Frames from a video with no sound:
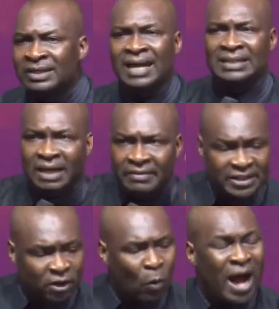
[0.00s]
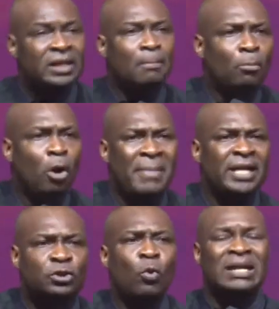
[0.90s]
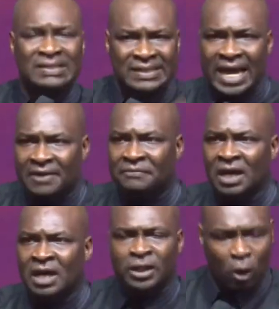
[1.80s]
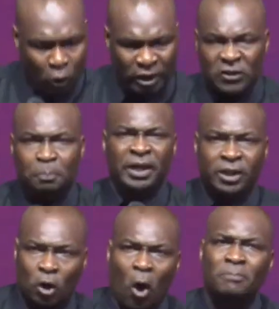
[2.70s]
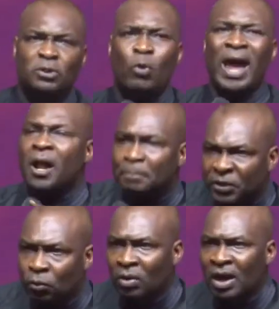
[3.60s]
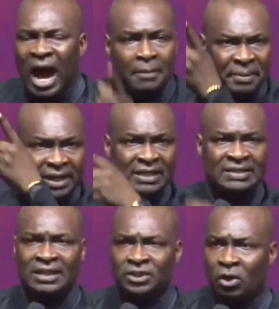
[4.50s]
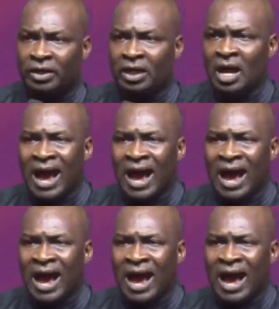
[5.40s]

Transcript: That is the reason why the moment you are saved, the Holy Spirit comes to help you and begins that journey.